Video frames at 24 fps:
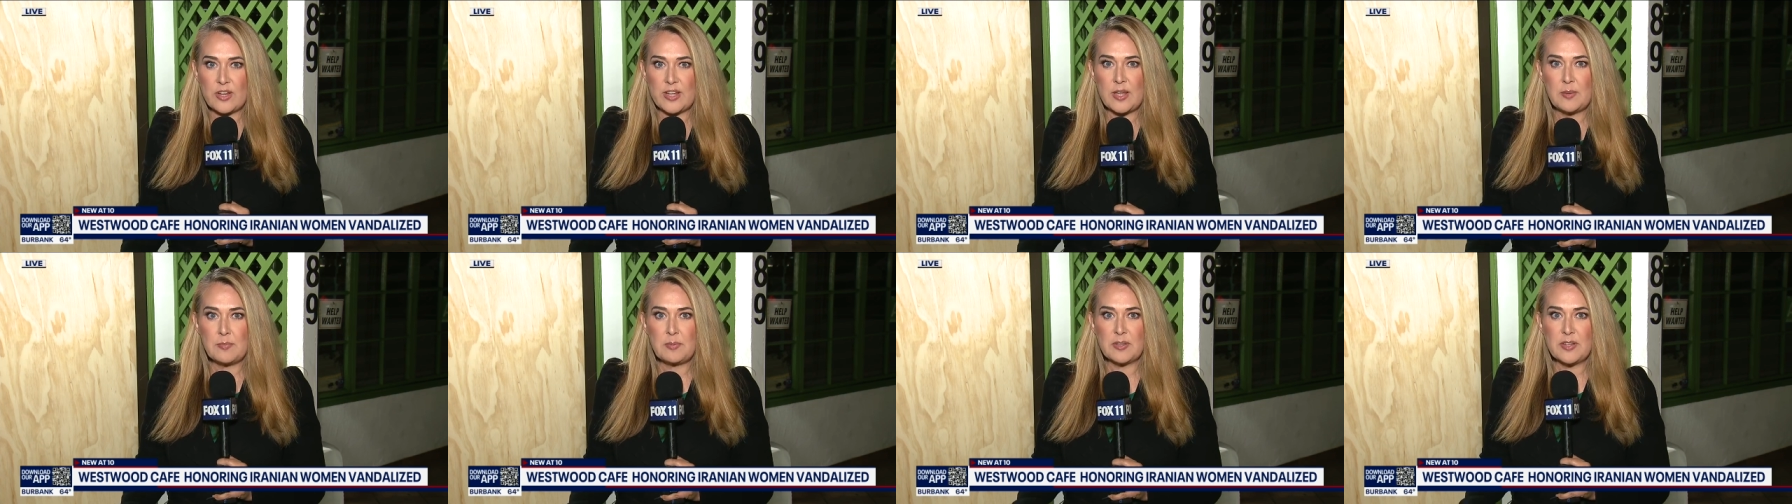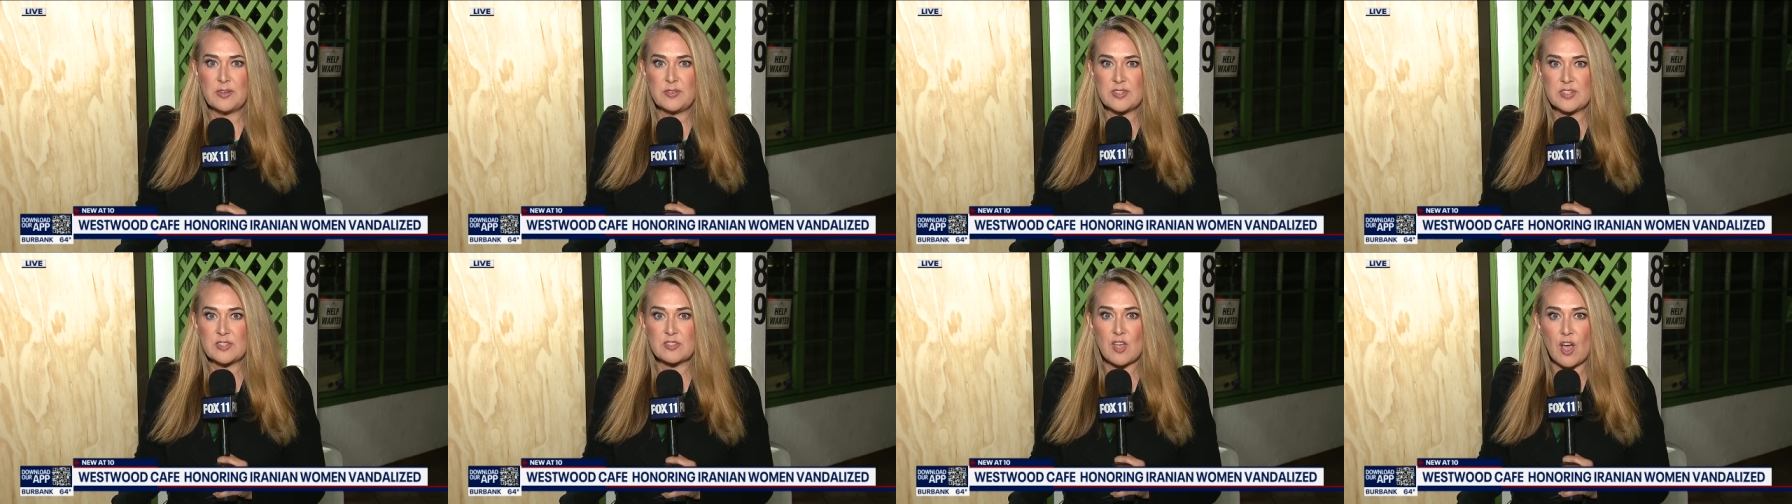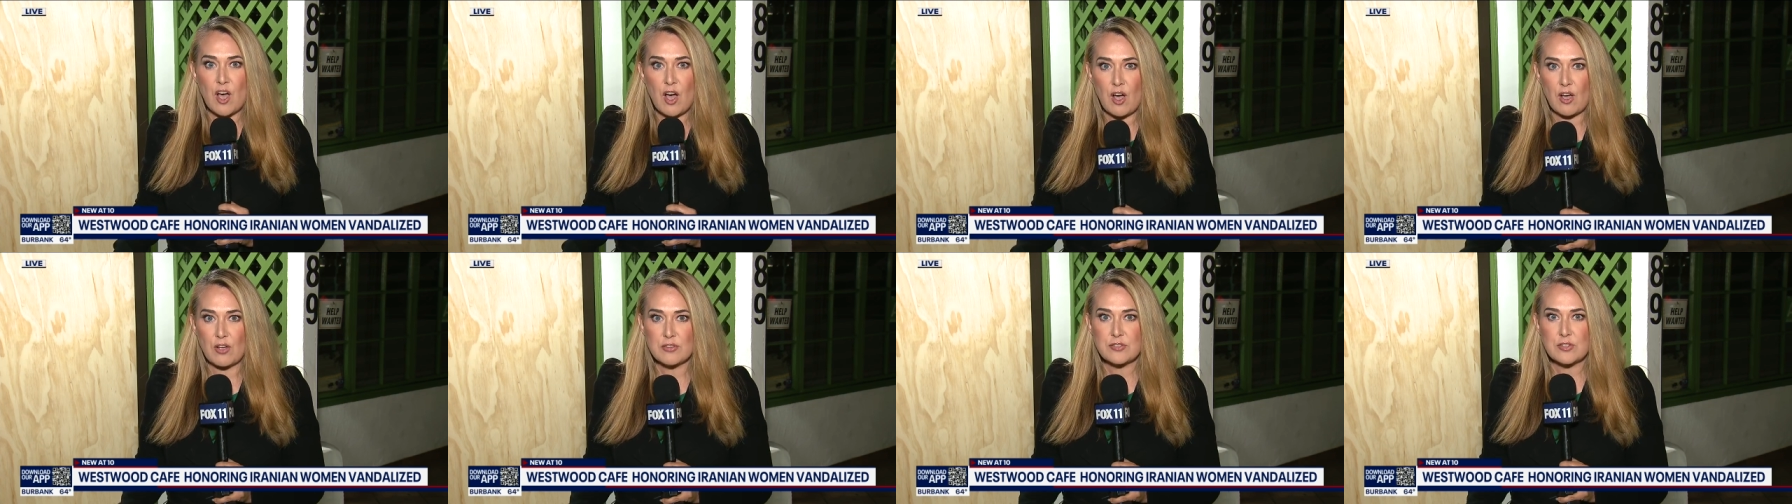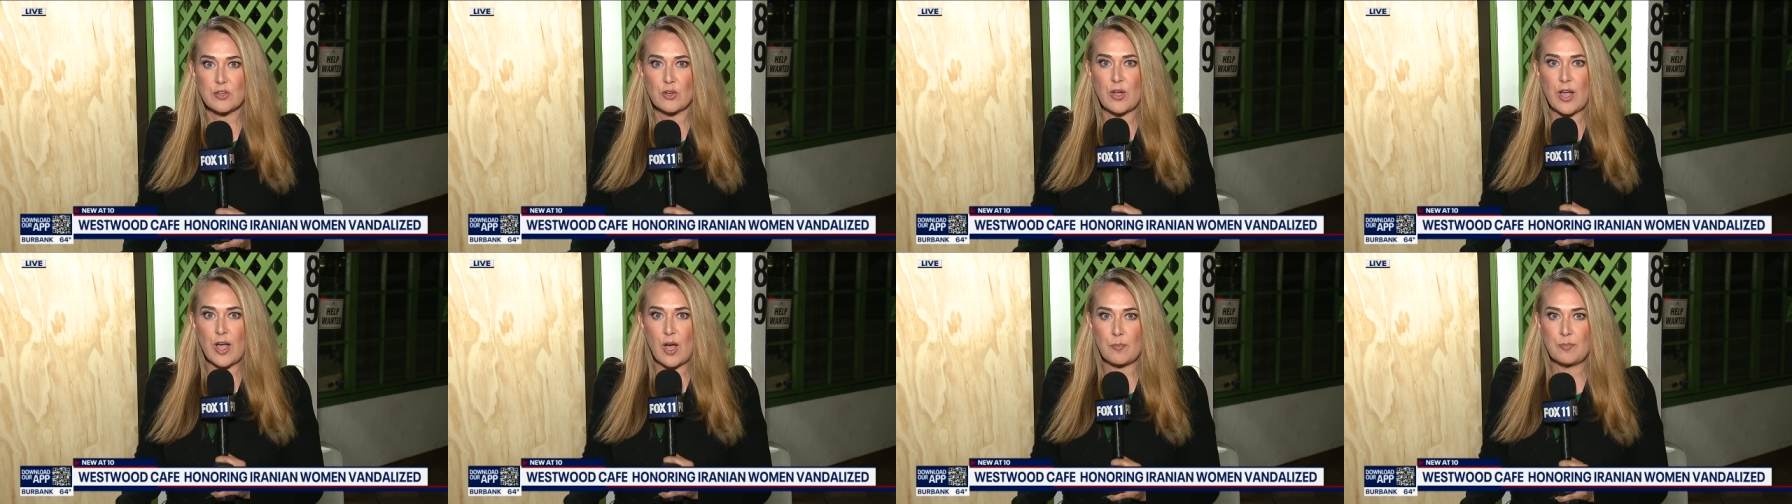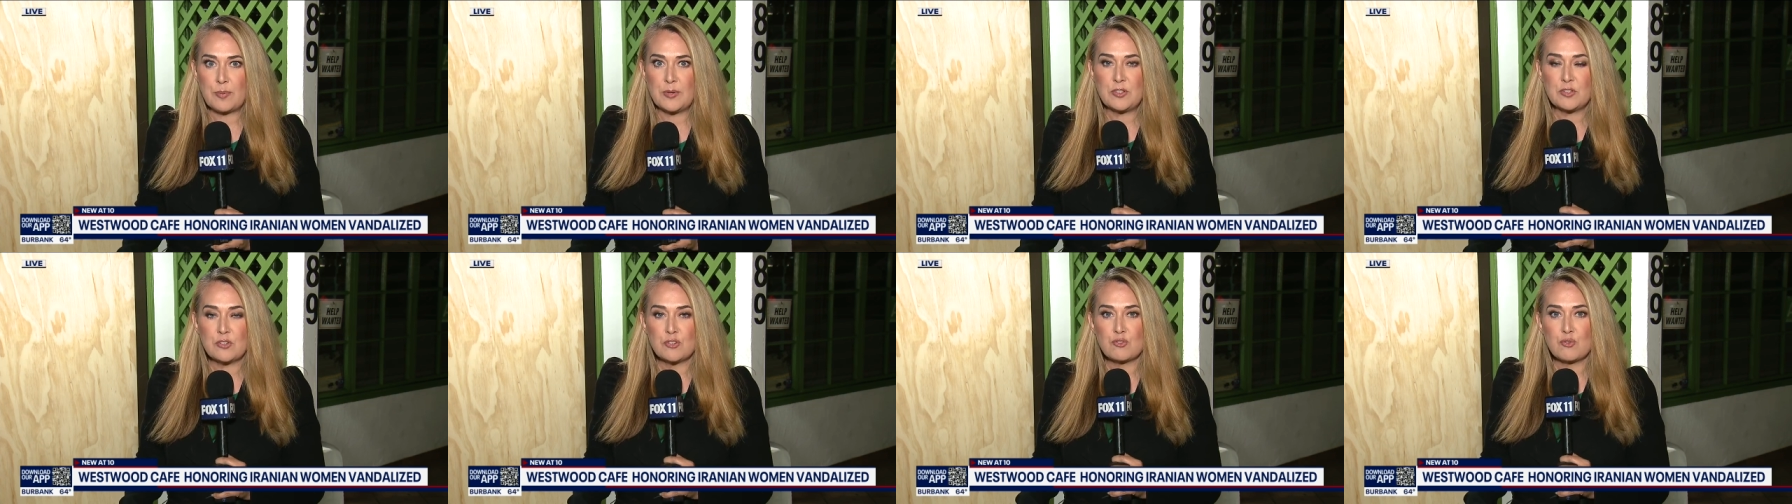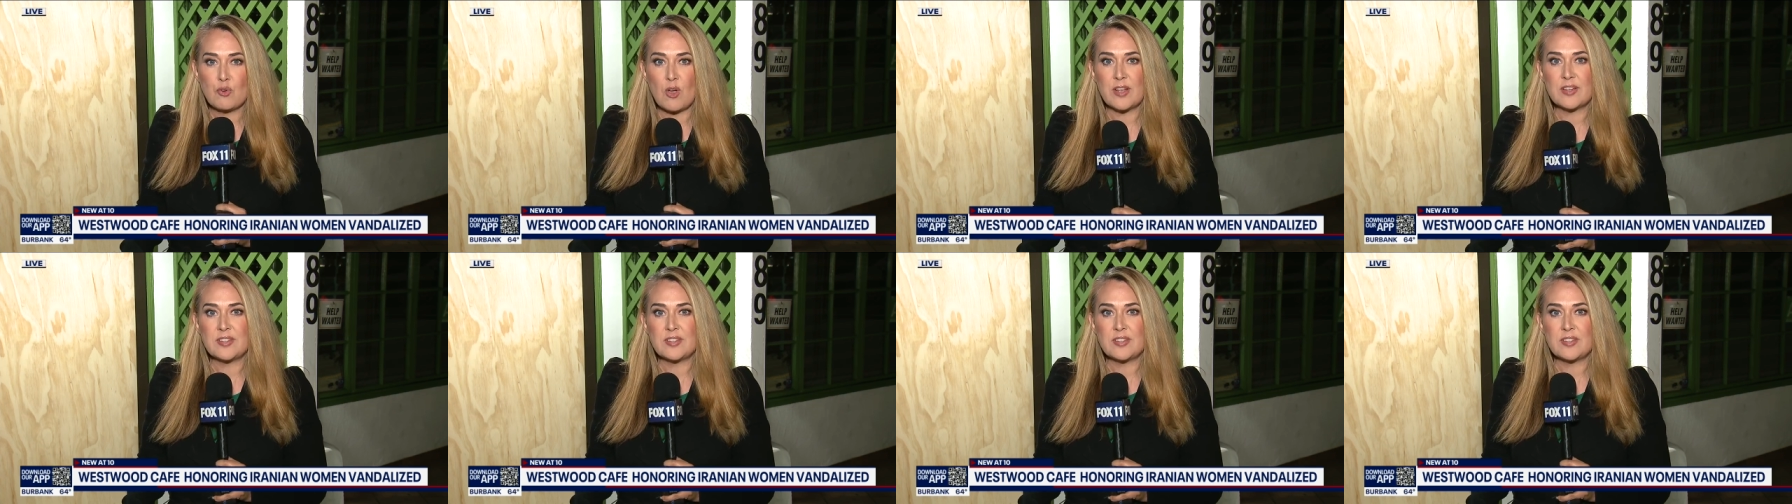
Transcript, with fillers: He believes it's also helping to draw